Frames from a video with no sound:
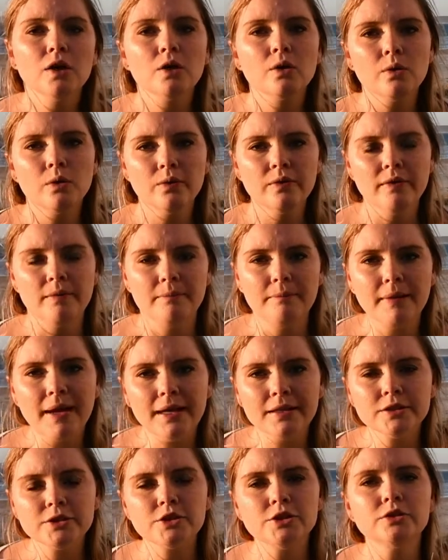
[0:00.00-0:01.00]
call them
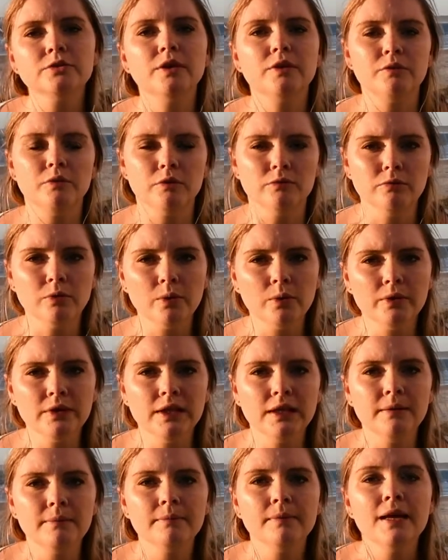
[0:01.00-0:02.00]
back to you and reward
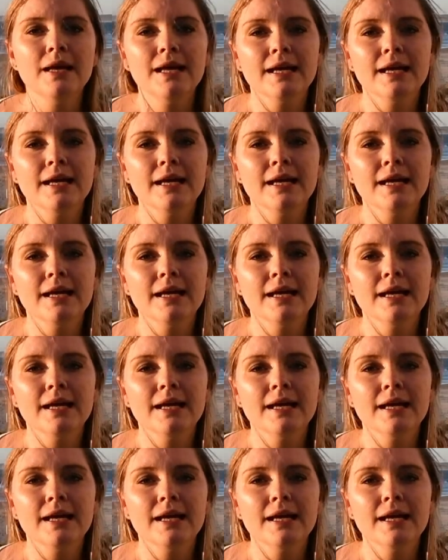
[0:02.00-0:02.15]
them,